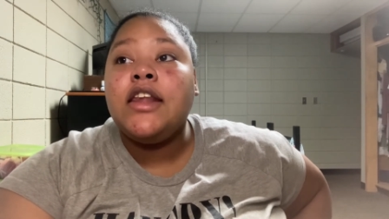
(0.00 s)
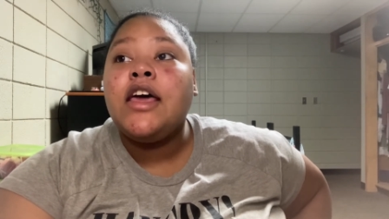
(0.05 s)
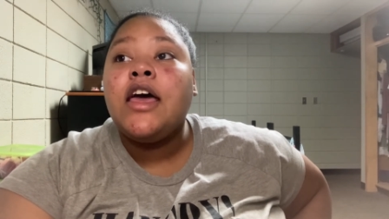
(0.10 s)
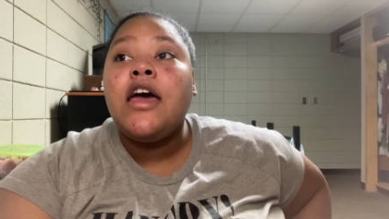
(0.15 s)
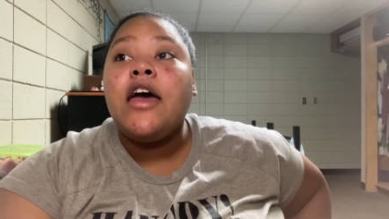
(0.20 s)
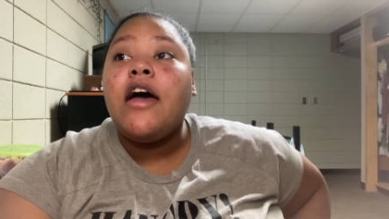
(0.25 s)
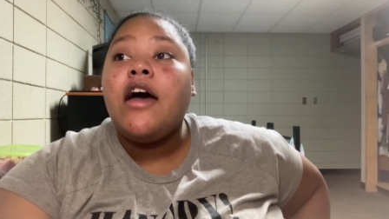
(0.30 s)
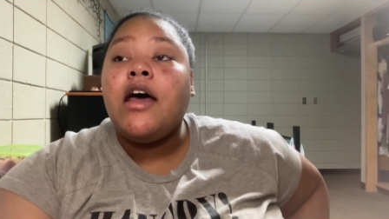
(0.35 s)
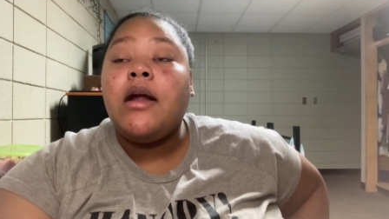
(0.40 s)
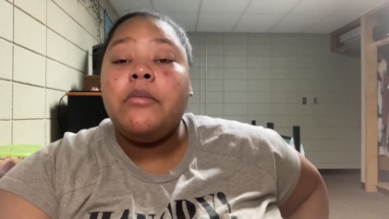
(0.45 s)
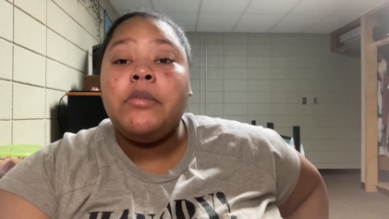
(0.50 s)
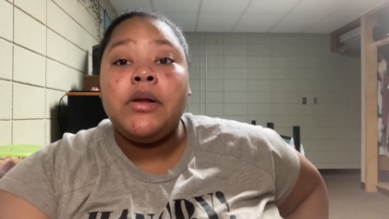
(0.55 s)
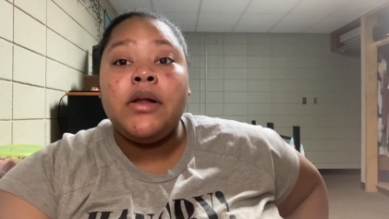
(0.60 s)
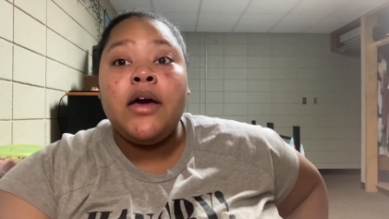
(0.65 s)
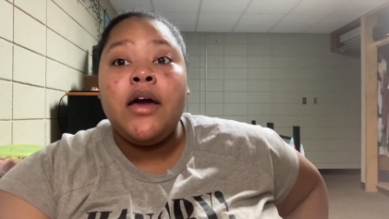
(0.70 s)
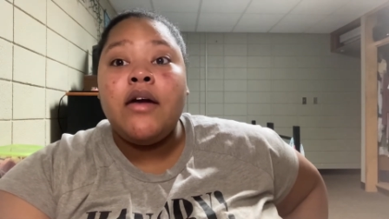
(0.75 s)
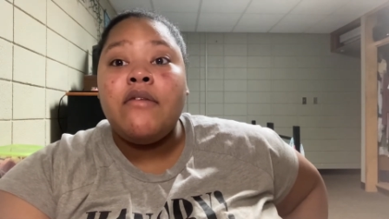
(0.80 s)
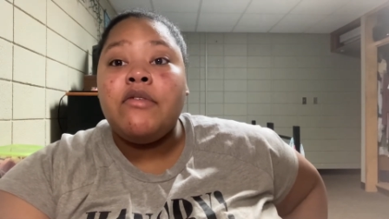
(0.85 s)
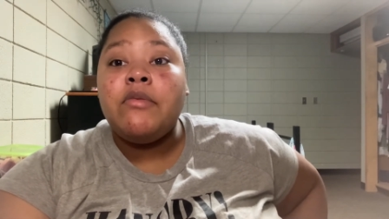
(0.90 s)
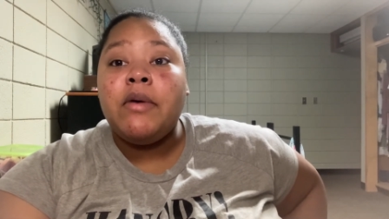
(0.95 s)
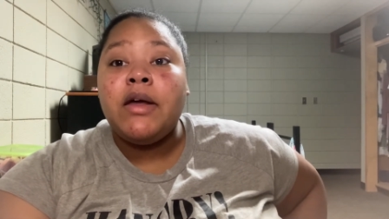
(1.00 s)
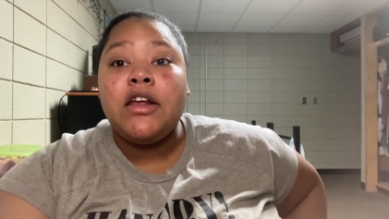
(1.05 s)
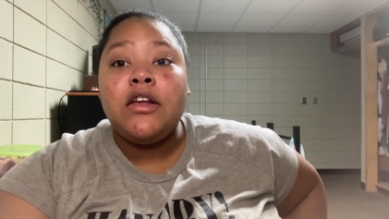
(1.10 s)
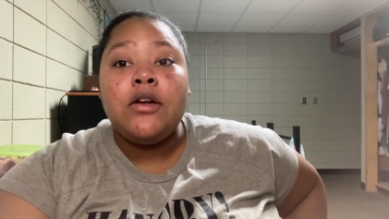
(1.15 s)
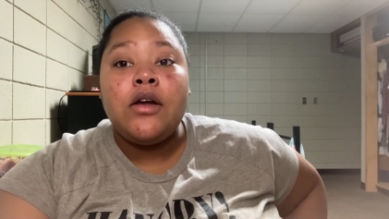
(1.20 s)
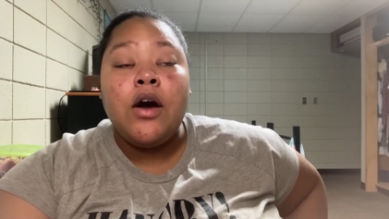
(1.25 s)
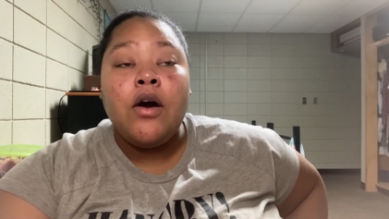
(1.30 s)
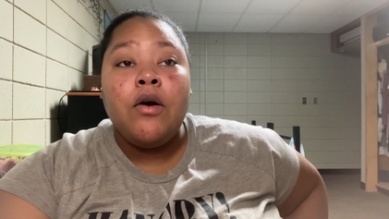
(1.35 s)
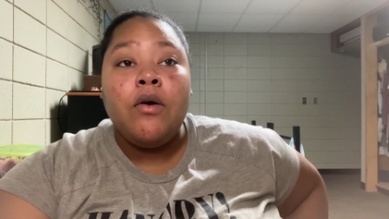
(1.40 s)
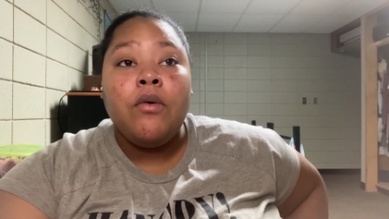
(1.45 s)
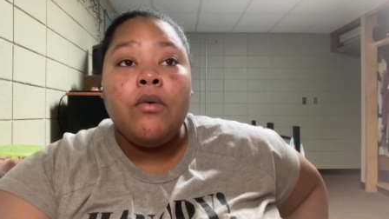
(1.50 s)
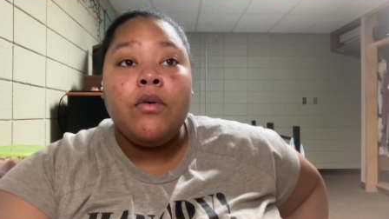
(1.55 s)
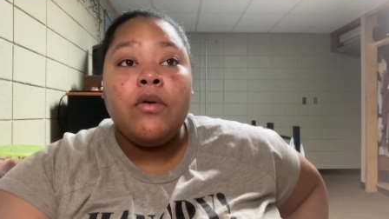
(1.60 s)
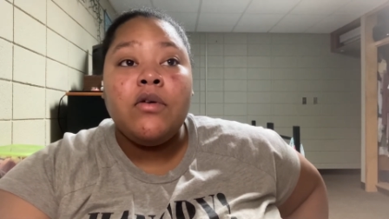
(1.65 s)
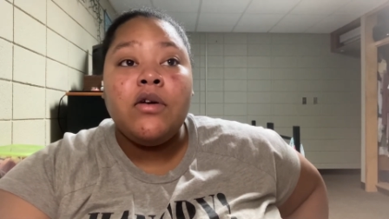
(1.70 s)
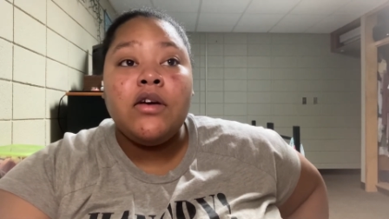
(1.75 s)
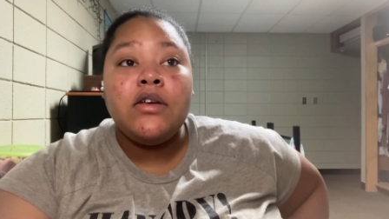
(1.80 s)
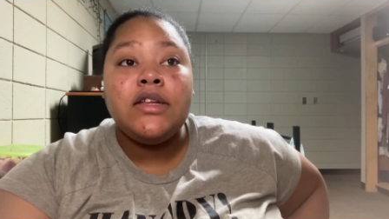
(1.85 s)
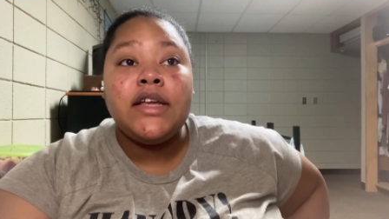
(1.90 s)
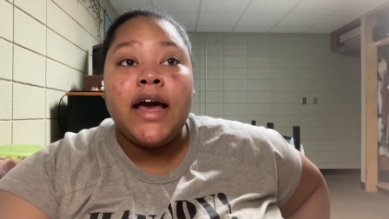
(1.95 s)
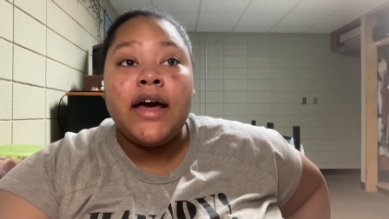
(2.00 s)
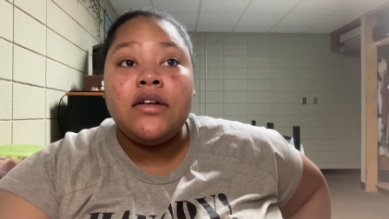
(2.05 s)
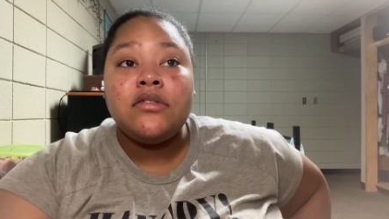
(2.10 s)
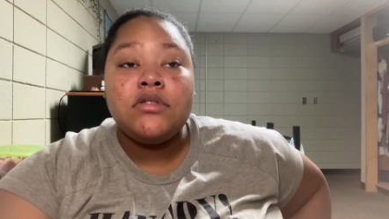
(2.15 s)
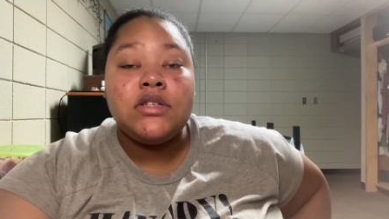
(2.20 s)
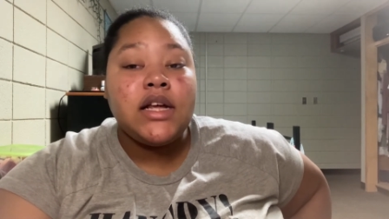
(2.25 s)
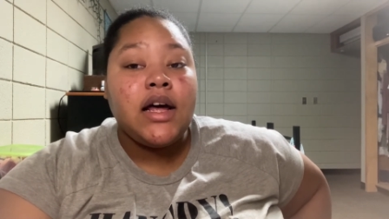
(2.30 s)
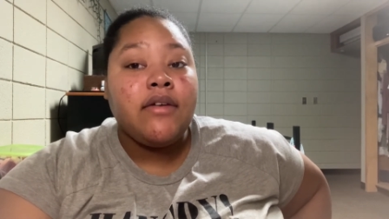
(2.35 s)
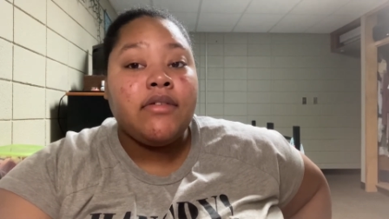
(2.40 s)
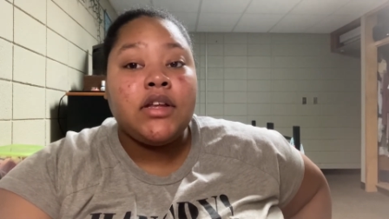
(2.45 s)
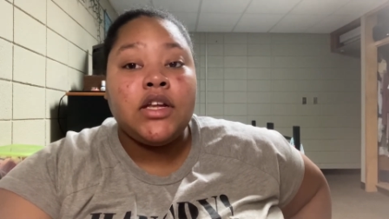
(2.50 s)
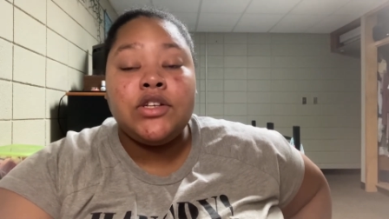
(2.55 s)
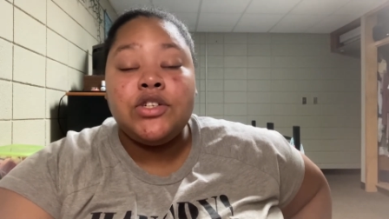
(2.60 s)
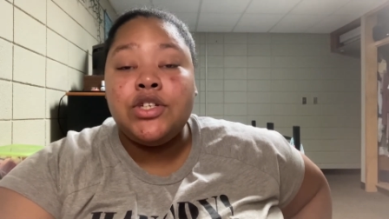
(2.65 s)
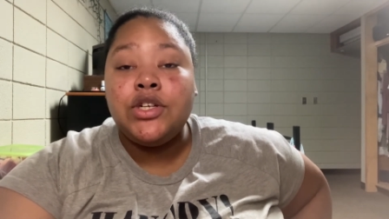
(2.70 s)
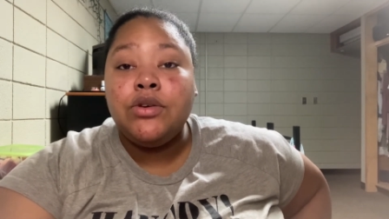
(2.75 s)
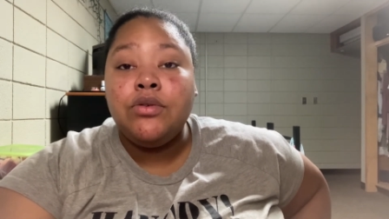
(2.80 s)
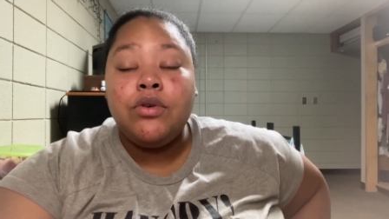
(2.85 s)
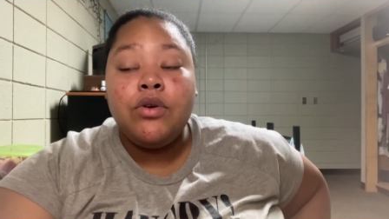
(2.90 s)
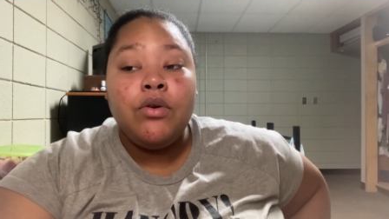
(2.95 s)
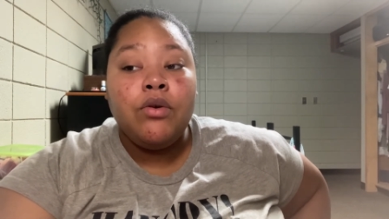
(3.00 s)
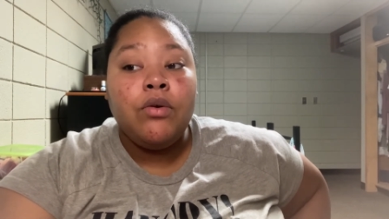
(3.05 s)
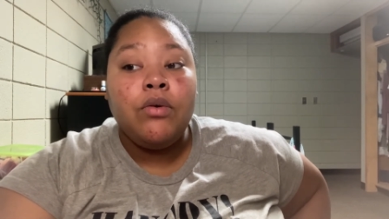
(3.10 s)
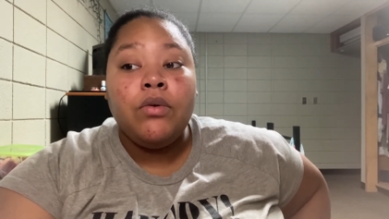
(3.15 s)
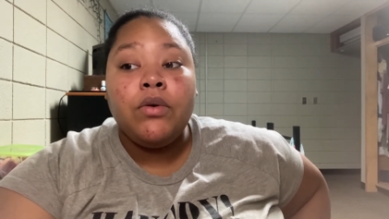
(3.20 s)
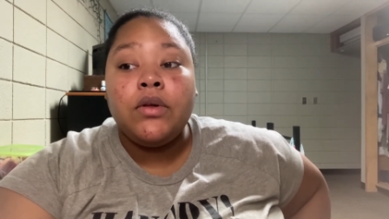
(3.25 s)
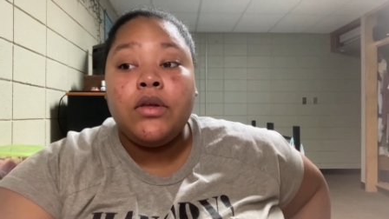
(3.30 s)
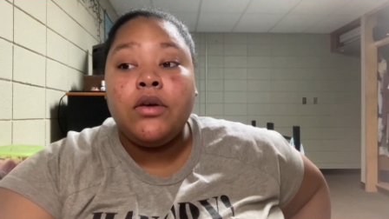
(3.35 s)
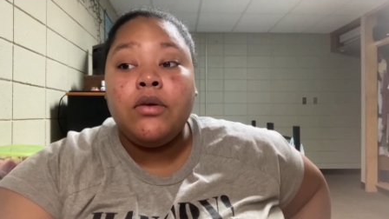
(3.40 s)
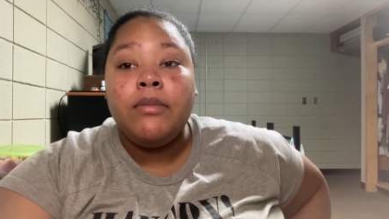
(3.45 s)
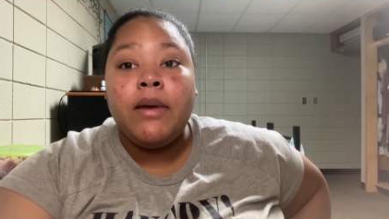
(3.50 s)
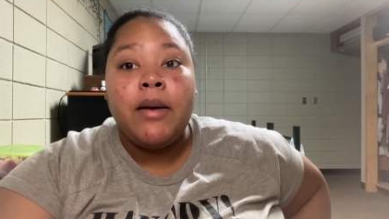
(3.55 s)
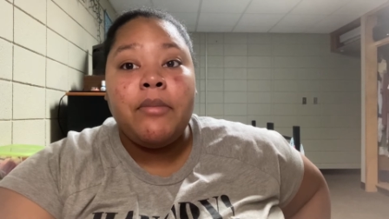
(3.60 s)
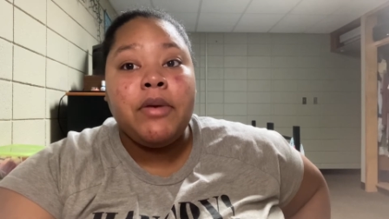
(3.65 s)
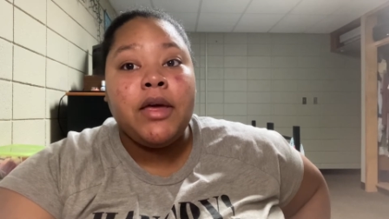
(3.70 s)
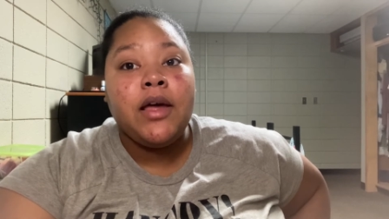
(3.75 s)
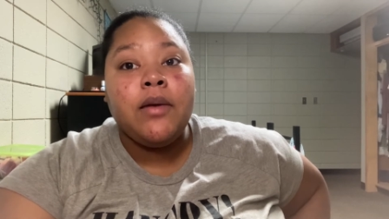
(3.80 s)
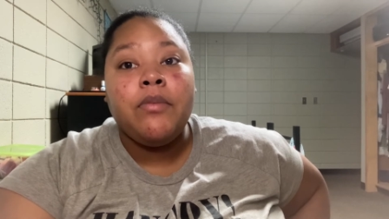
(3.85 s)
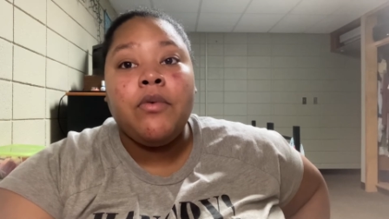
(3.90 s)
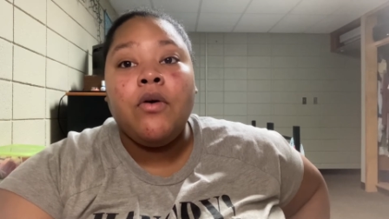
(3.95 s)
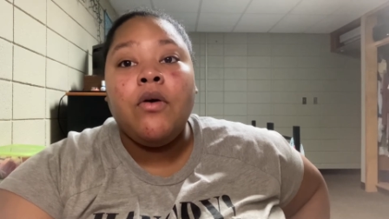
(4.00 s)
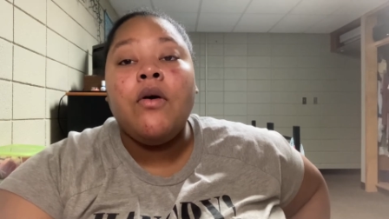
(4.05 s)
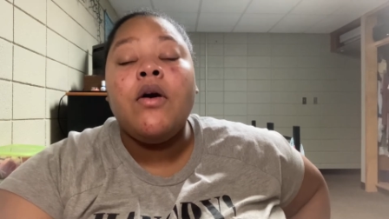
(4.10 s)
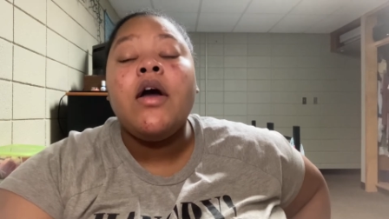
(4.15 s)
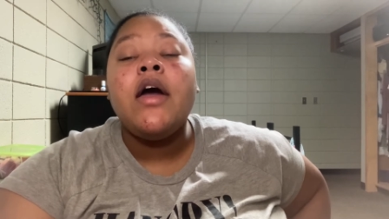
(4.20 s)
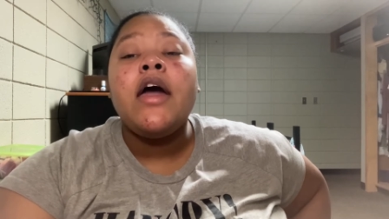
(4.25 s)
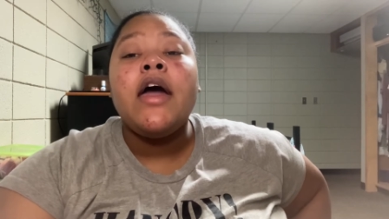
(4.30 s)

and I'm going to let everybody know down south that you cool and you my people,